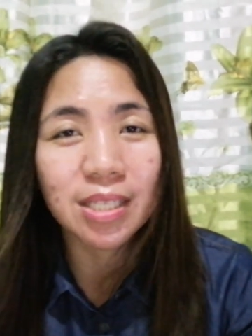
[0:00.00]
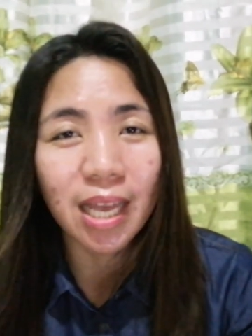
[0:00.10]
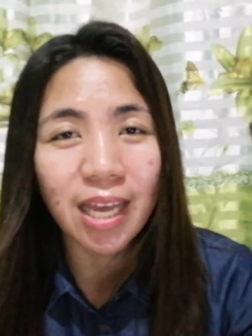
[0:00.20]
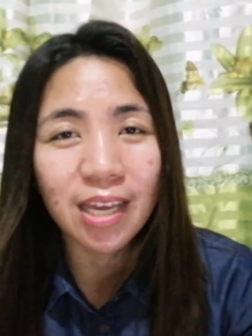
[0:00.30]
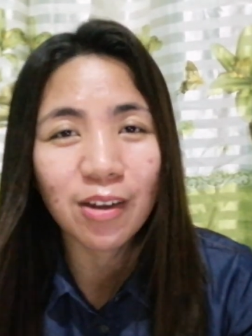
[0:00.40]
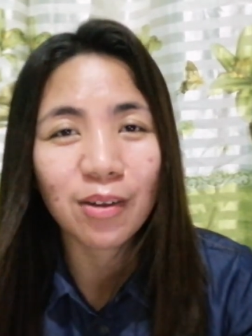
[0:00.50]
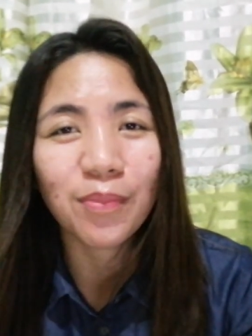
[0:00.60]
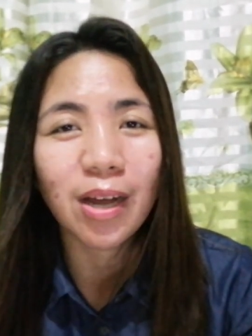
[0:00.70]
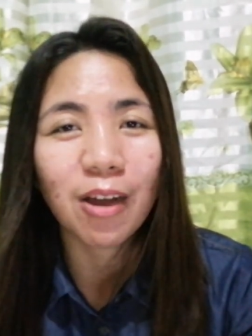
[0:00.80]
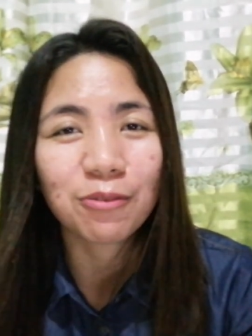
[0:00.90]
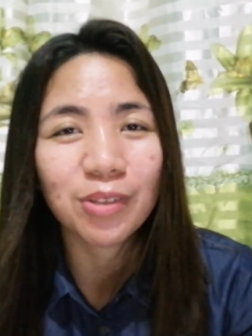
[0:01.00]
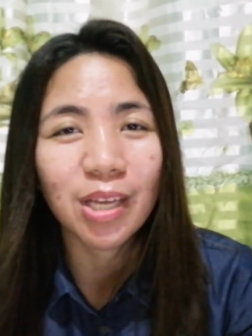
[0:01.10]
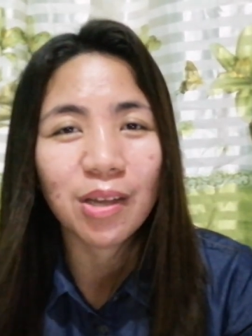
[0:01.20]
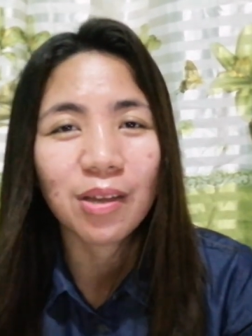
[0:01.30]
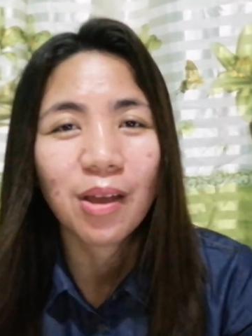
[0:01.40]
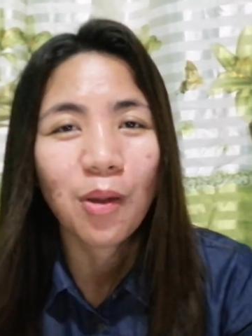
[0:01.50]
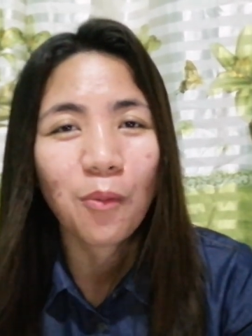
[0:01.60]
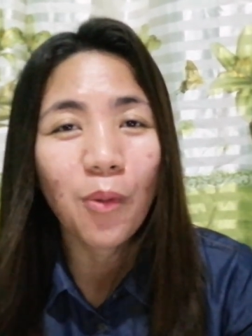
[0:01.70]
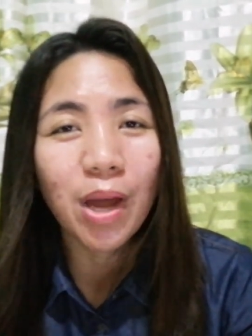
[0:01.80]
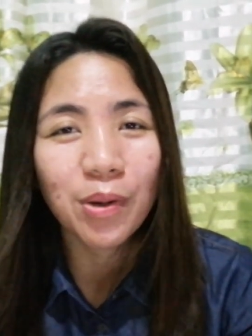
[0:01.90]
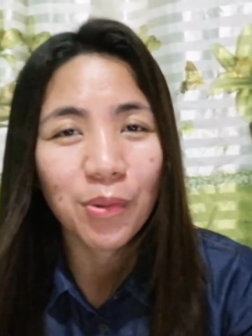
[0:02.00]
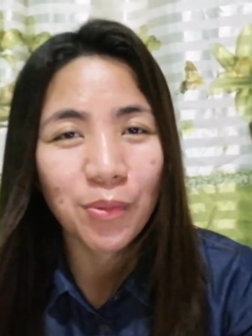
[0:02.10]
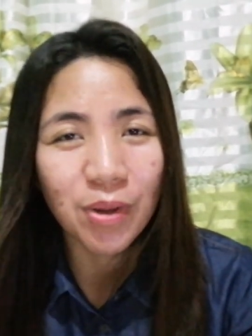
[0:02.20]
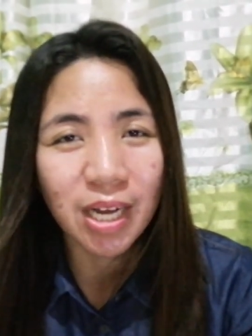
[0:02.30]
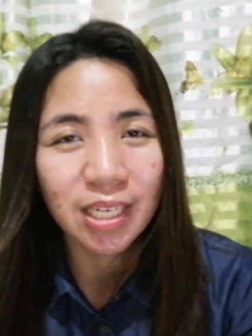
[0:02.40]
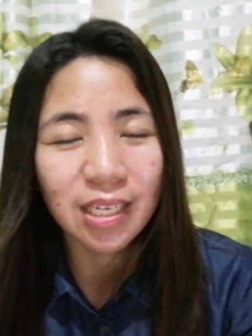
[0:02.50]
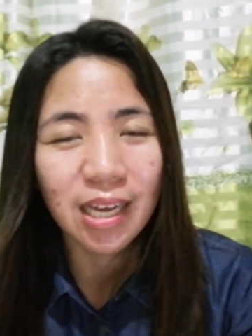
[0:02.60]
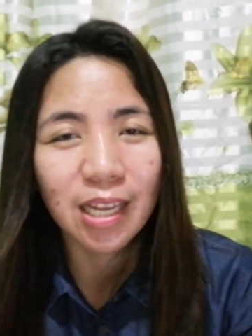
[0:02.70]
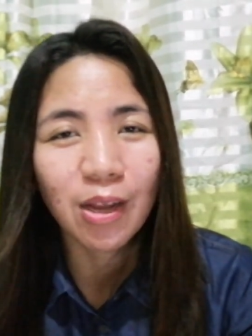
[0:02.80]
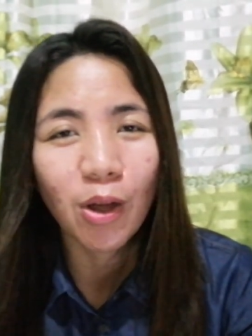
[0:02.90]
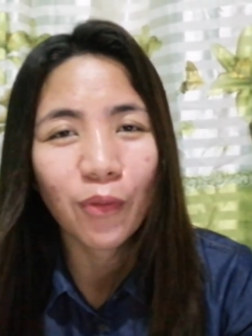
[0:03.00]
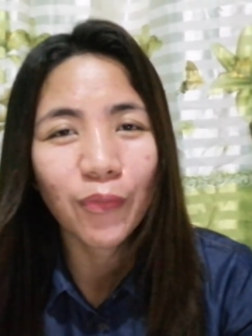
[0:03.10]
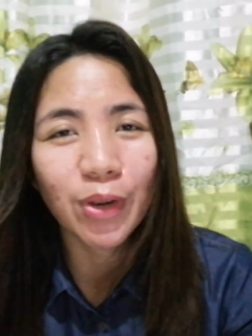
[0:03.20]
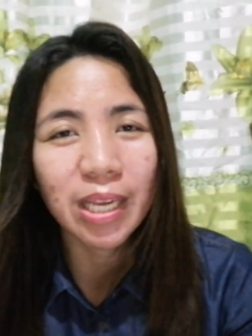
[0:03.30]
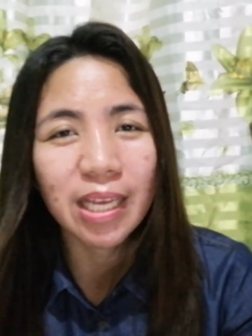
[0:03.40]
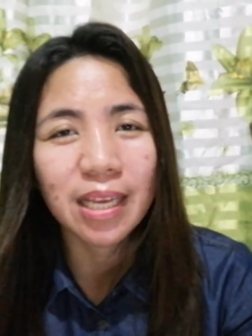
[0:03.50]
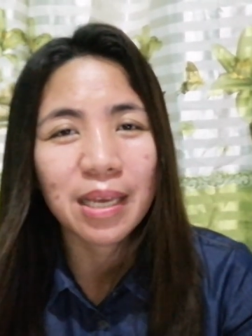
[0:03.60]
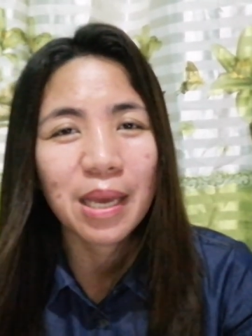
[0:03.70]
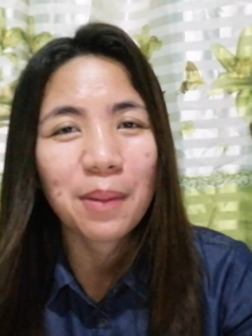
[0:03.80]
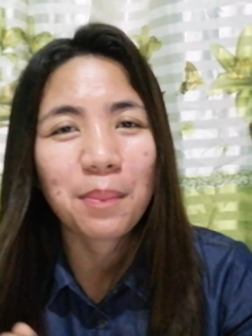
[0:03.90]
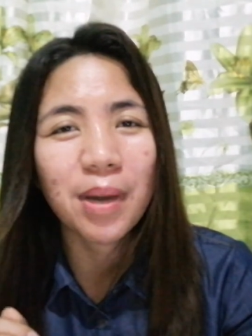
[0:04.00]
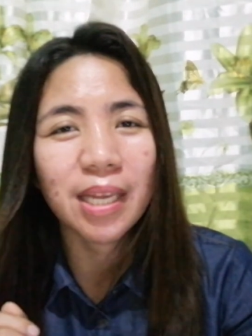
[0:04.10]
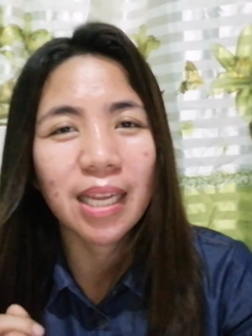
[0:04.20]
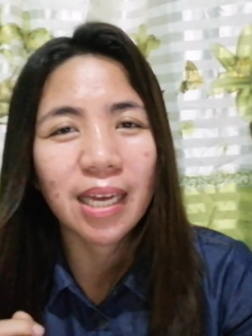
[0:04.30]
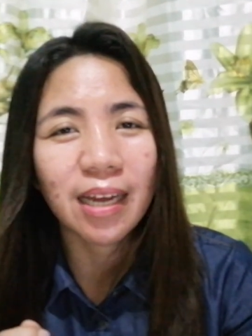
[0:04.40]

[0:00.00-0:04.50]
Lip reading: day of accounting 101, and hopefully may